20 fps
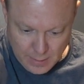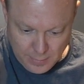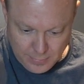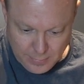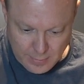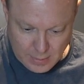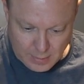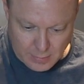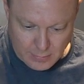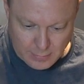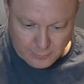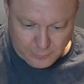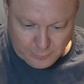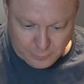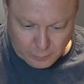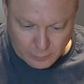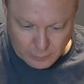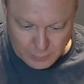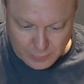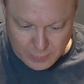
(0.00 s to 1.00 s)
There
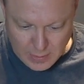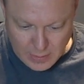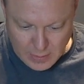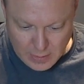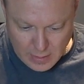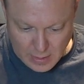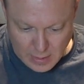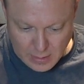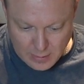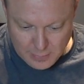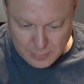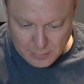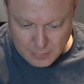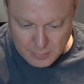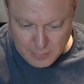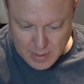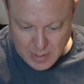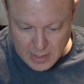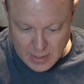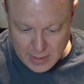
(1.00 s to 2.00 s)
for the
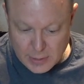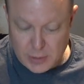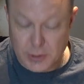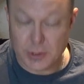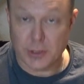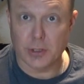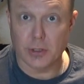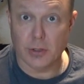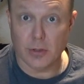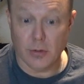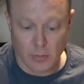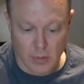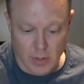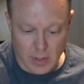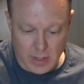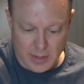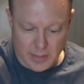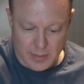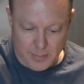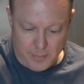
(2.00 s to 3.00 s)
mini shoe
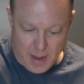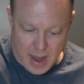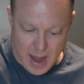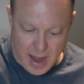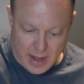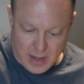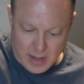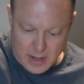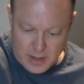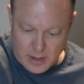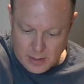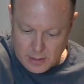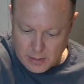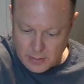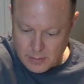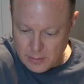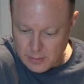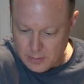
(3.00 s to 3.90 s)
in the back here.